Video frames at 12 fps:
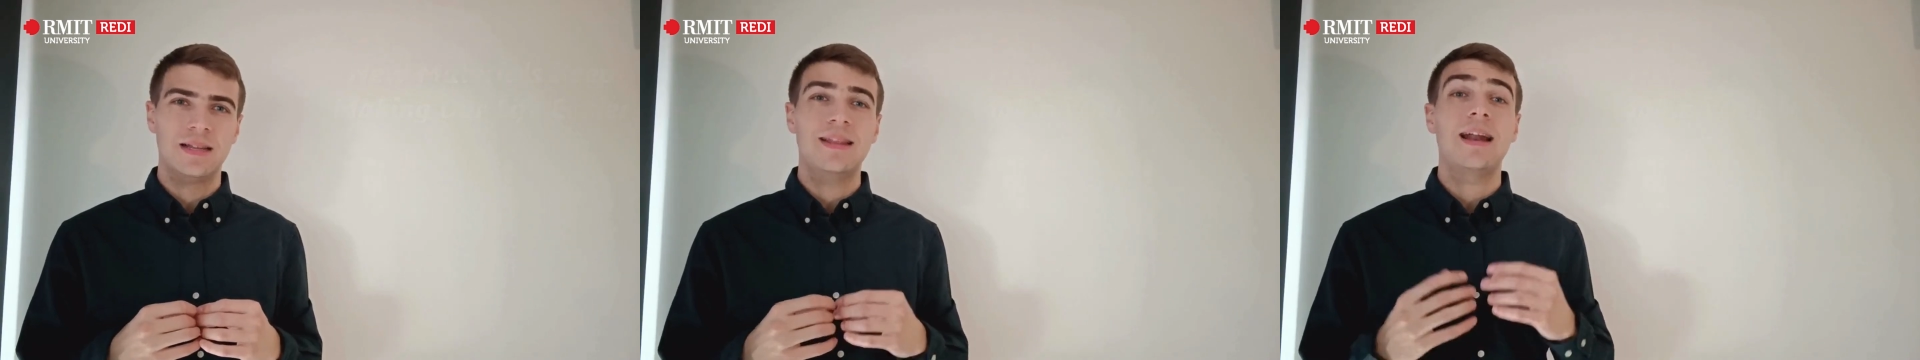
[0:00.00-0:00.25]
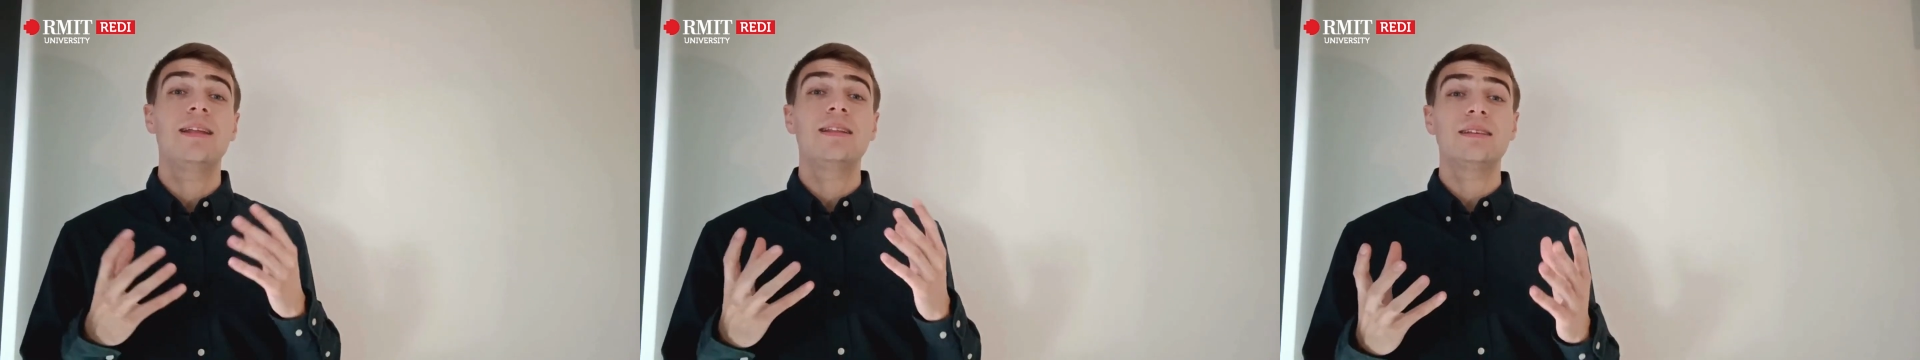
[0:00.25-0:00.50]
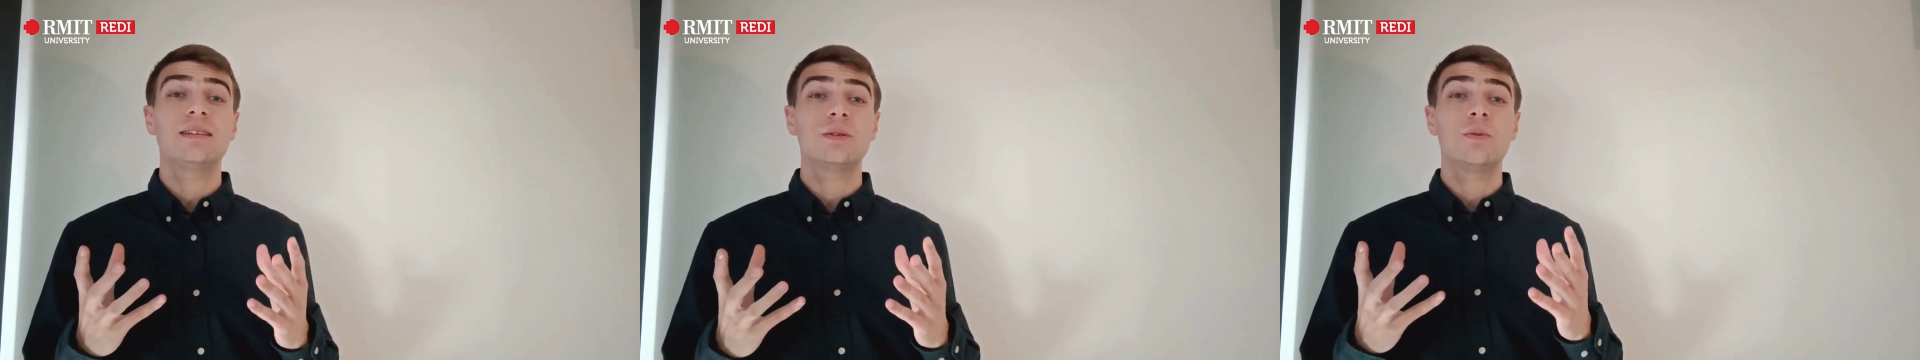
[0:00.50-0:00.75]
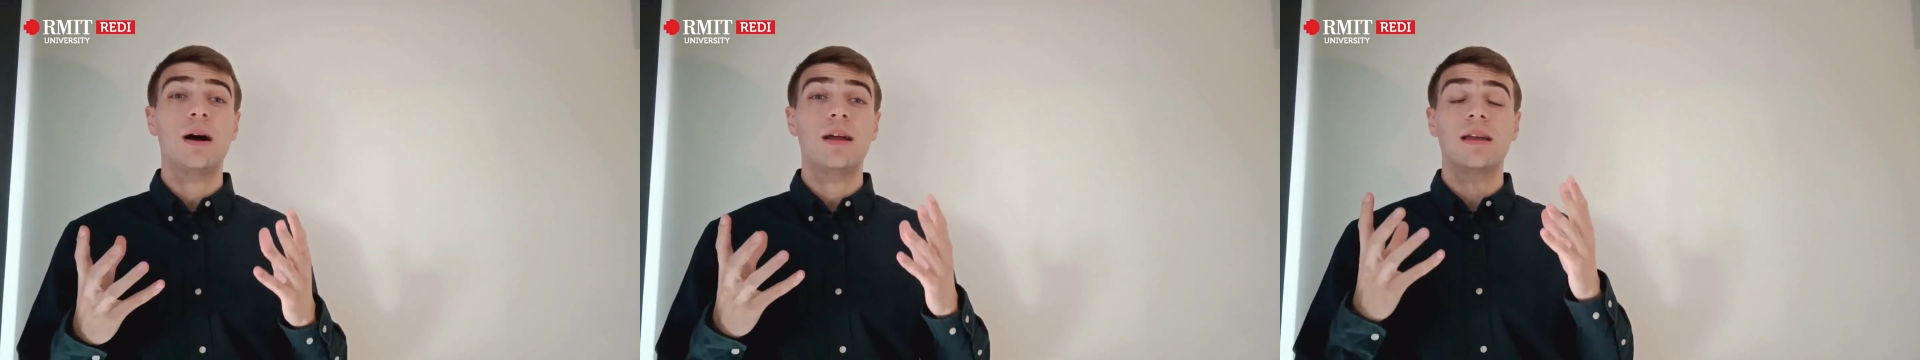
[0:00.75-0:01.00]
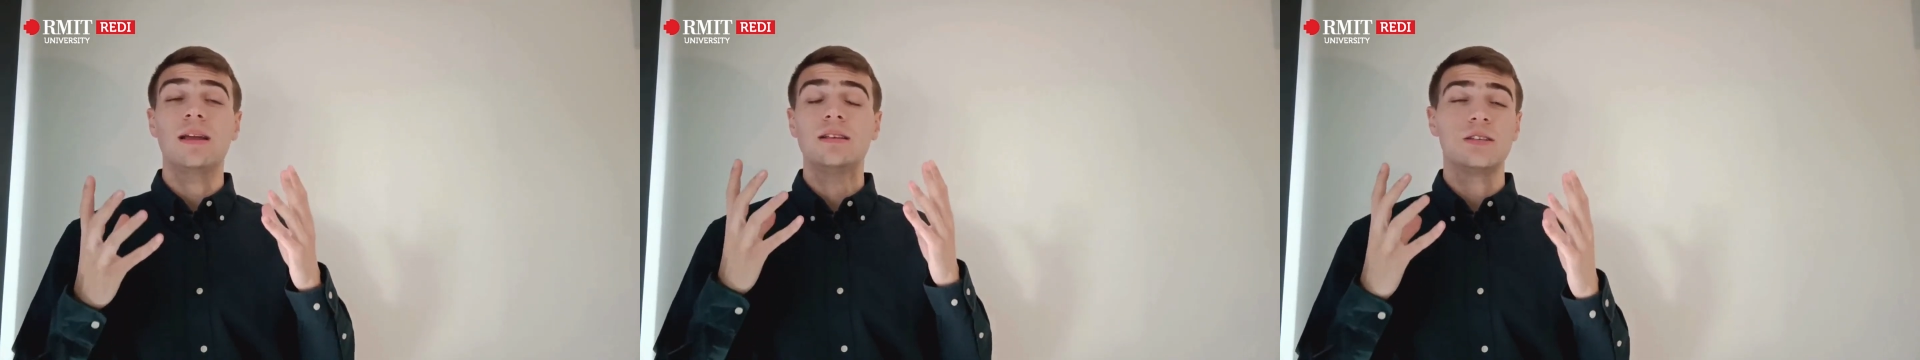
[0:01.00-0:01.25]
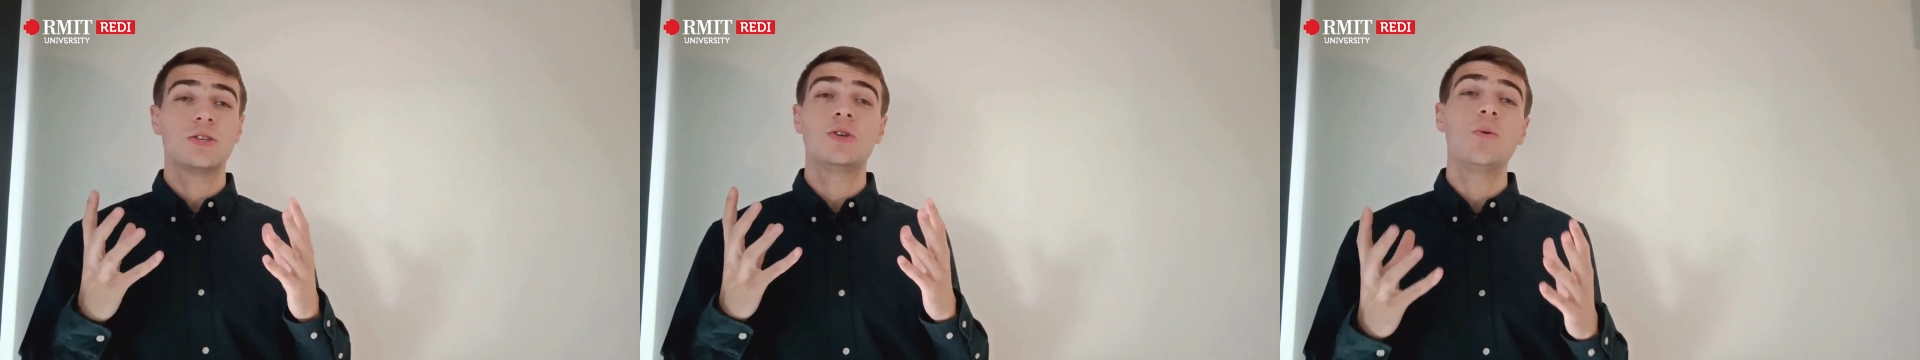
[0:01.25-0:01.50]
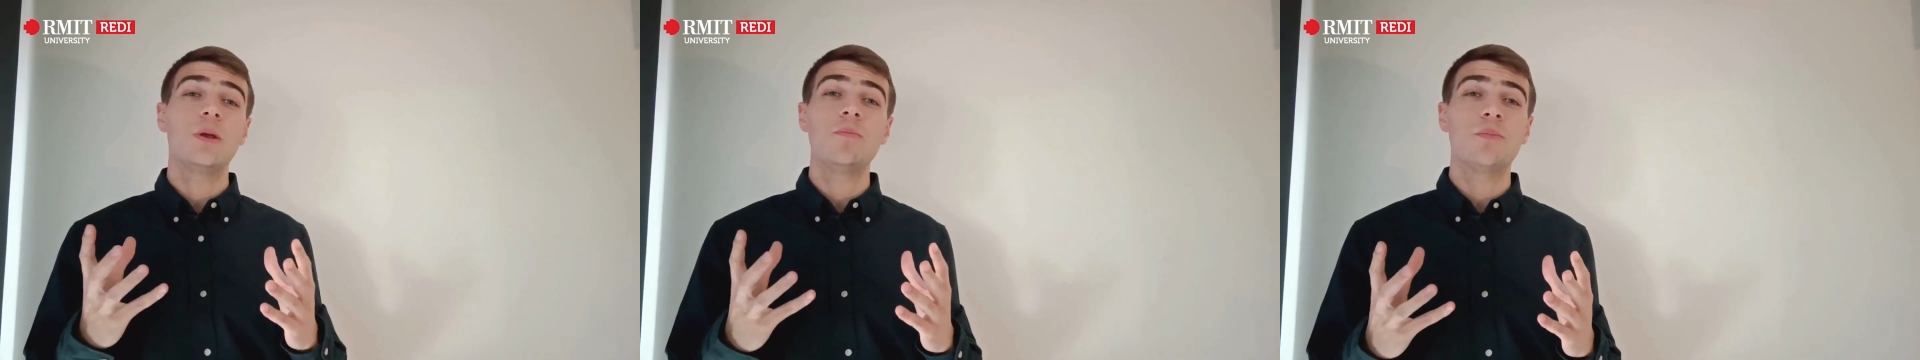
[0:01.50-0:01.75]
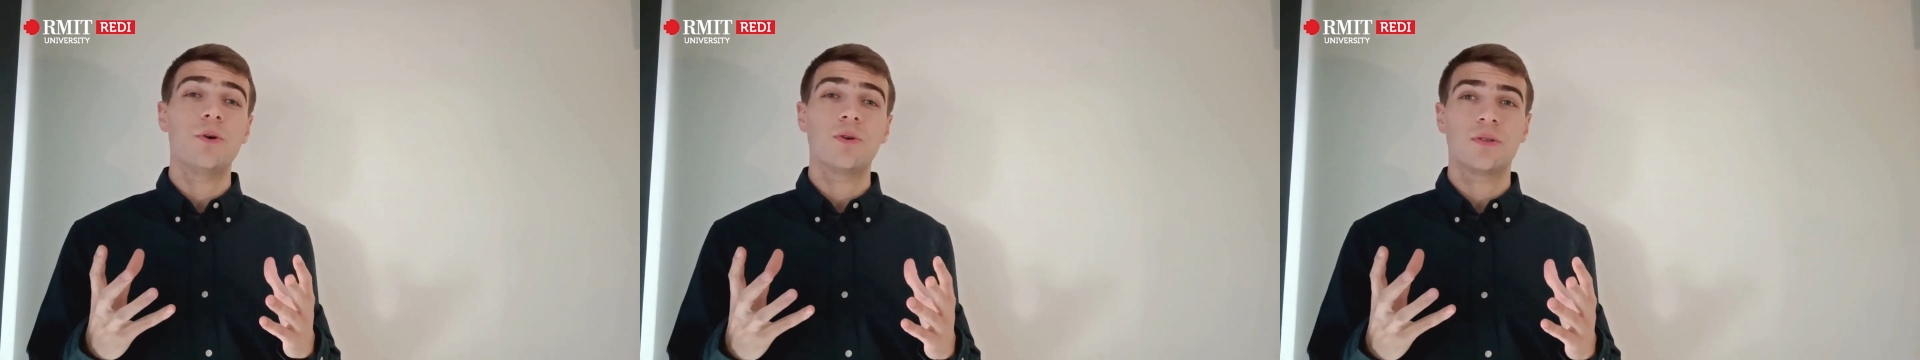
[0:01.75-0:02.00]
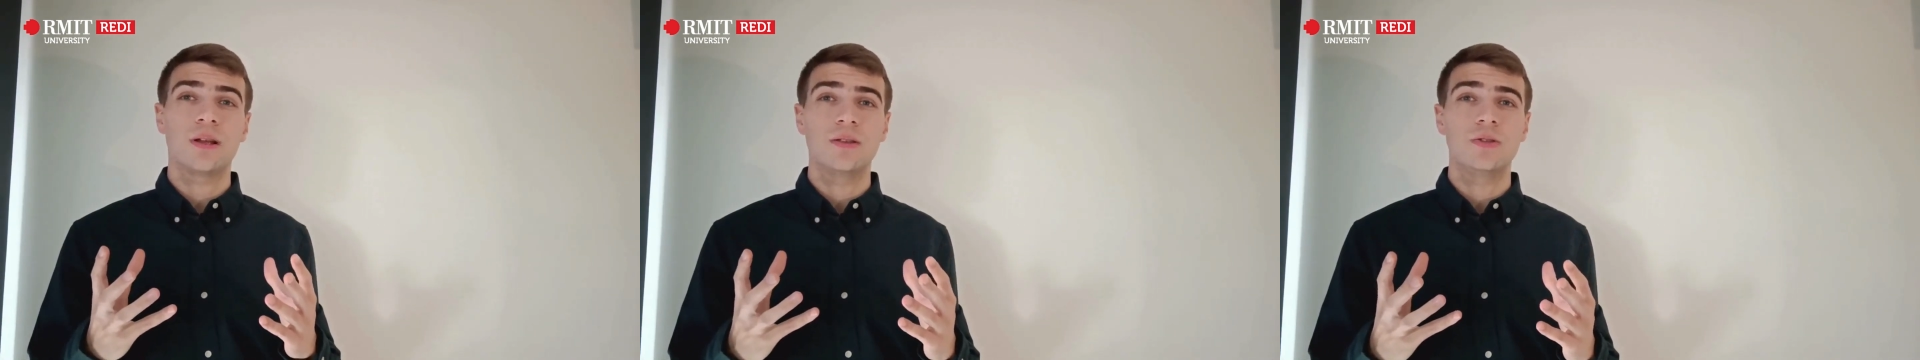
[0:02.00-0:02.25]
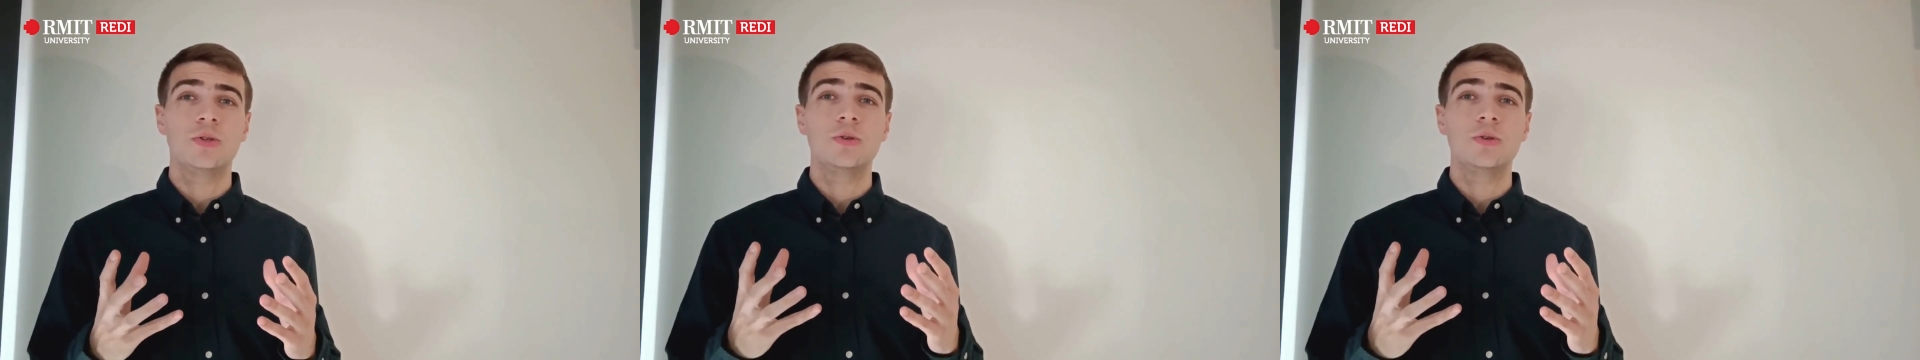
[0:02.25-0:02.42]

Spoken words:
That is why it is so important